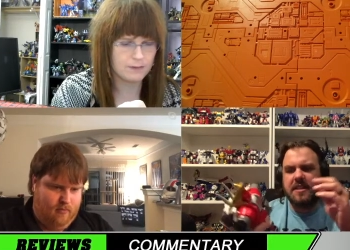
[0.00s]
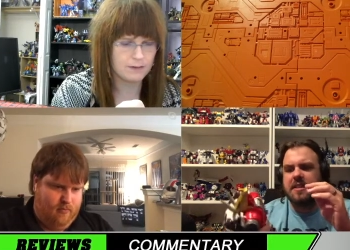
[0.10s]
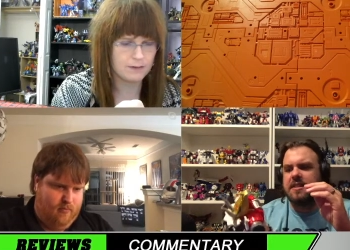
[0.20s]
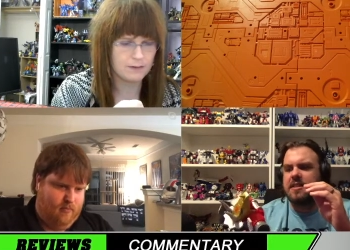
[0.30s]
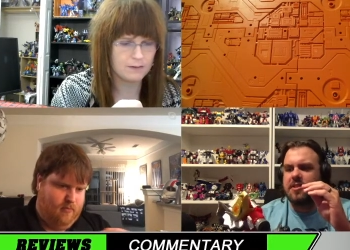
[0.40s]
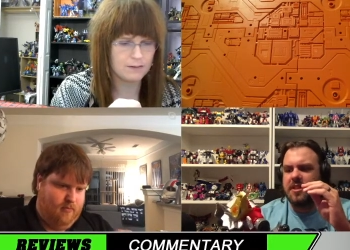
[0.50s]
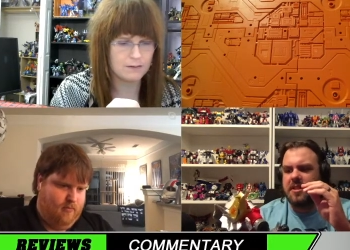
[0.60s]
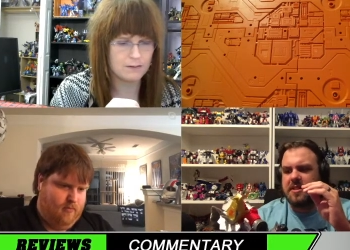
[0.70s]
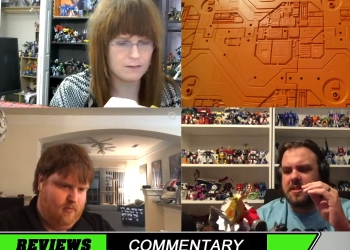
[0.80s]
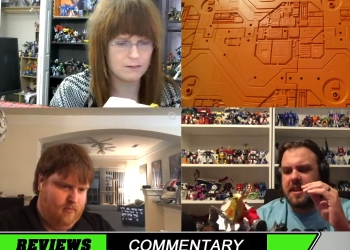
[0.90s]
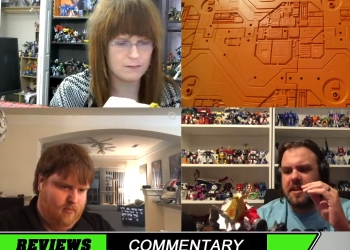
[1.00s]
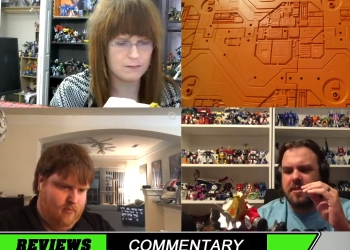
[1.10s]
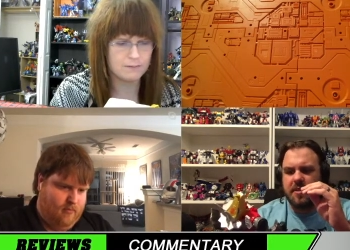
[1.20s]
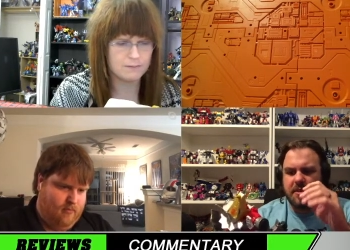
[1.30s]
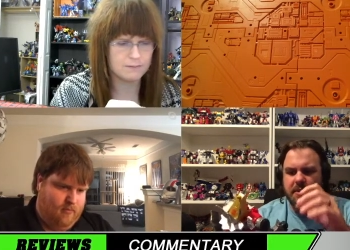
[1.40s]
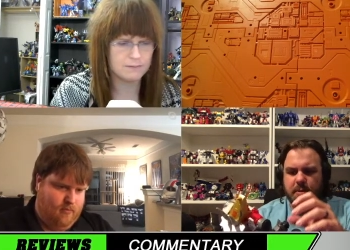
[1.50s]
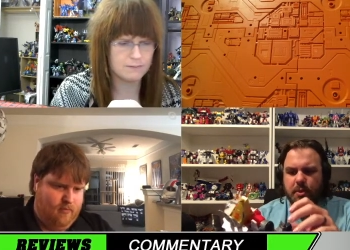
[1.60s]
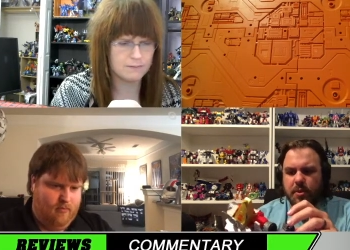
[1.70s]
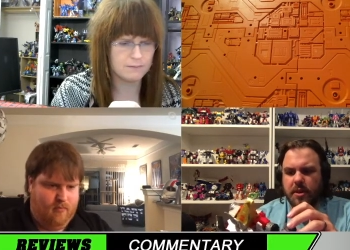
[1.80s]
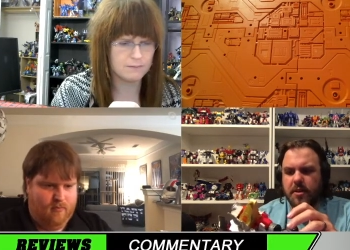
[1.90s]
Speaker 1: essentially the standard at this
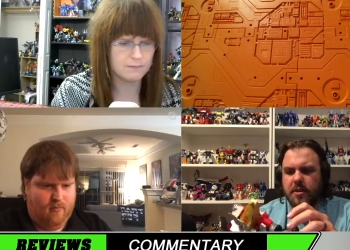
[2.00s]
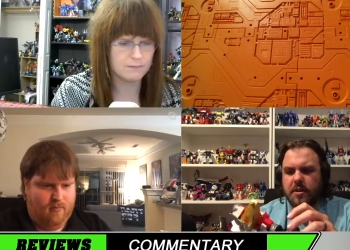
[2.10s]
point.